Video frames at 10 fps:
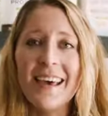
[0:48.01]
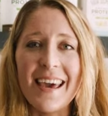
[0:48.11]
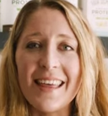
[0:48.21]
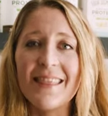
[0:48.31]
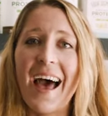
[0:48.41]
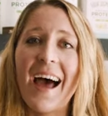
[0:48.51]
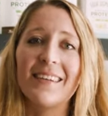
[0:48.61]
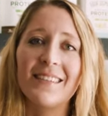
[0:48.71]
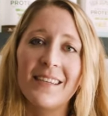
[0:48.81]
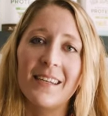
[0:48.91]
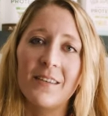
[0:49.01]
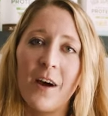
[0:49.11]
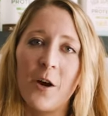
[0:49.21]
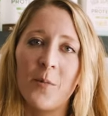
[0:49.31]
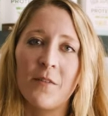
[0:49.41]
in that acidic
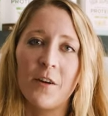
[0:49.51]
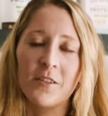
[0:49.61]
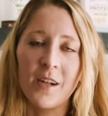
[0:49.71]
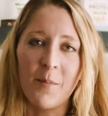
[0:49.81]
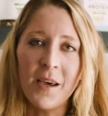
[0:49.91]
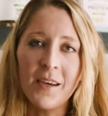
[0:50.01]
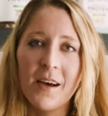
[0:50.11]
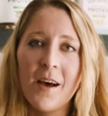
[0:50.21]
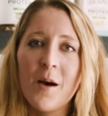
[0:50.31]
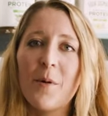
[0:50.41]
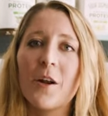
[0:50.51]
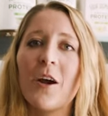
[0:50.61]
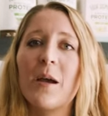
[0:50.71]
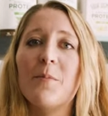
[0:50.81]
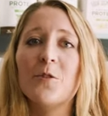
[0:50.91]
environment of our stomach, but are
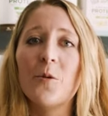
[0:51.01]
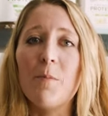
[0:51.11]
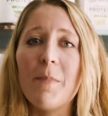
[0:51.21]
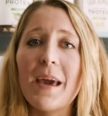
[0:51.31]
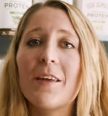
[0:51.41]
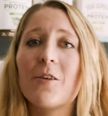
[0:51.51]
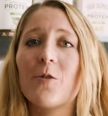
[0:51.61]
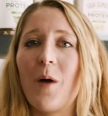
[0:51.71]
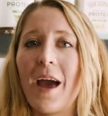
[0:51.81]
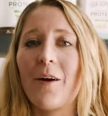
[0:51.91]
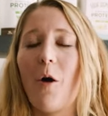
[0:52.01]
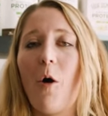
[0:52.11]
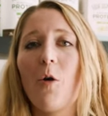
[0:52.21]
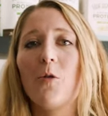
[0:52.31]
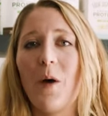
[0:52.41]
able to make their way
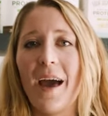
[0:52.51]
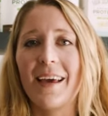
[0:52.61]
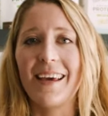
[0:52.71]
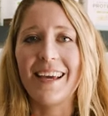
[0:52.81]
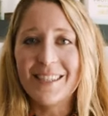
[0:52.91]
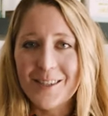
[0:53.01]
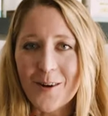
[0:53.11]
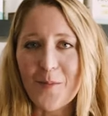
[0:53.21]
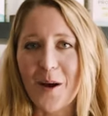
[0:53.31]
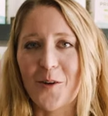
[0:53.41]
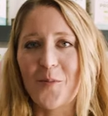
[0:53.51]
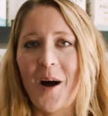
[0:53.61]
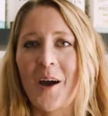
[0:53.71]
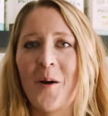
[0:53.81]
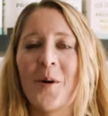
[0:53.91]
all the way into our
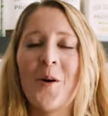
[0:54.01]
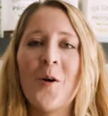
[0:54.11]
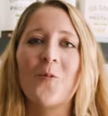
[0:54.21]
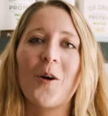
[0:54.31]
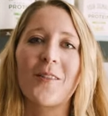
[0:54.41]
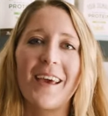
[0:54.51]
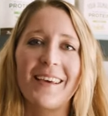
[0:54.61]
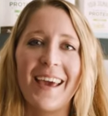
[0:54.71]
microbiome where they